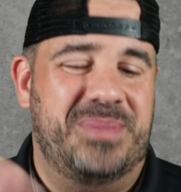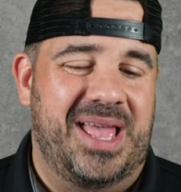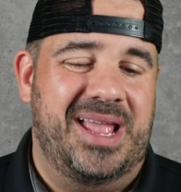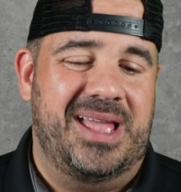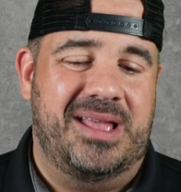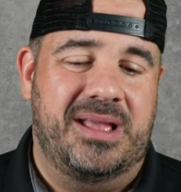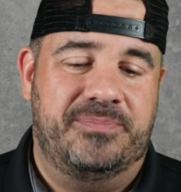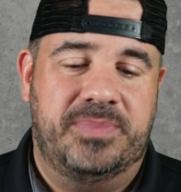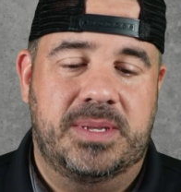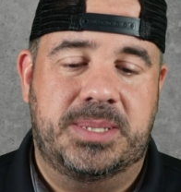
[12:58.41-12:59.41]
Yeah.
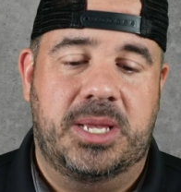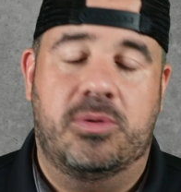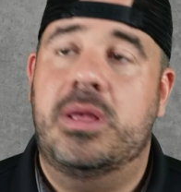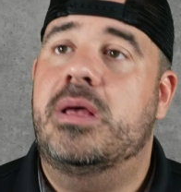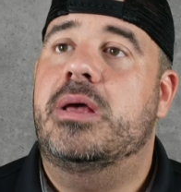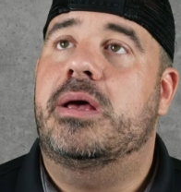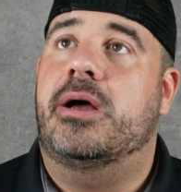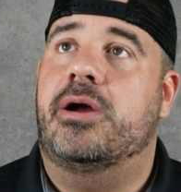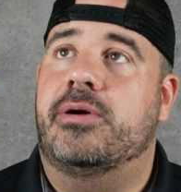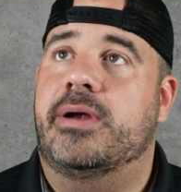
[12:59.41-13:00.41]
So,
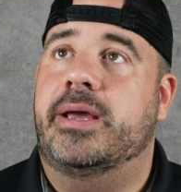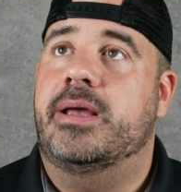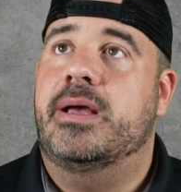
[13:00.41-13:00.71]
all right.